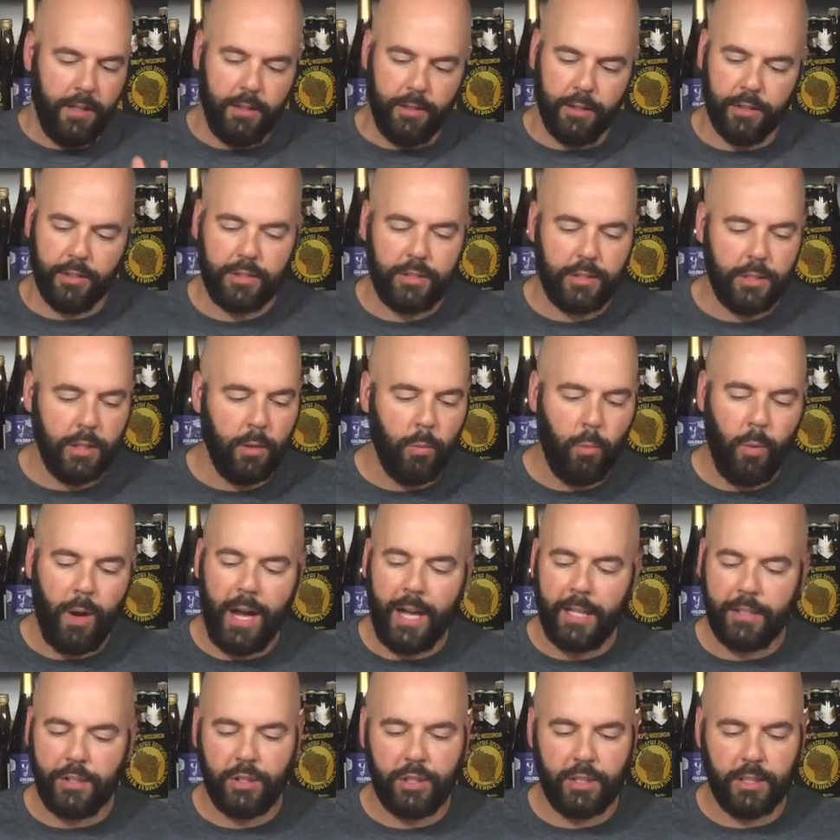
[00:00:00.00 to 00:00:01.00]
You're still
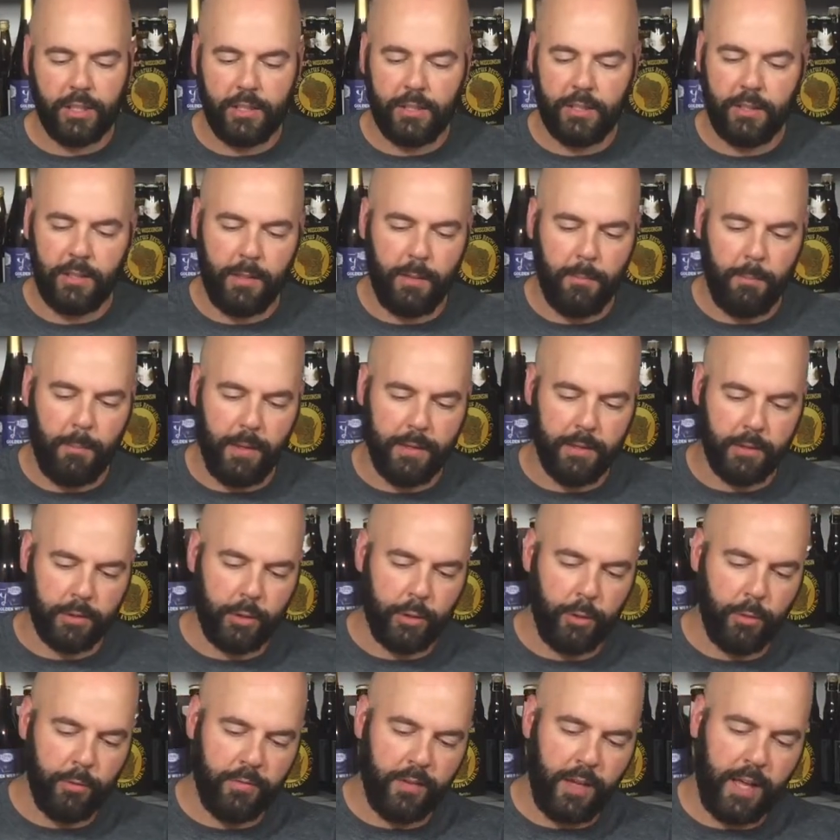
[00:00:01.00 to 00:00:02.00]
watching. Better
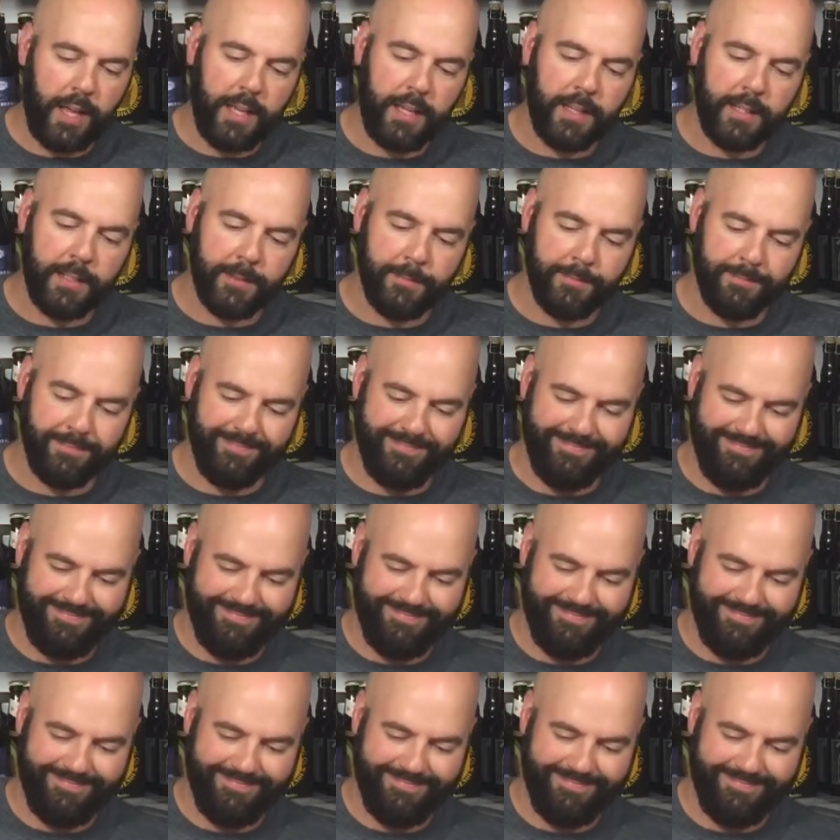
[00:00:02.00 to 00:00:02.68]
cuvee it.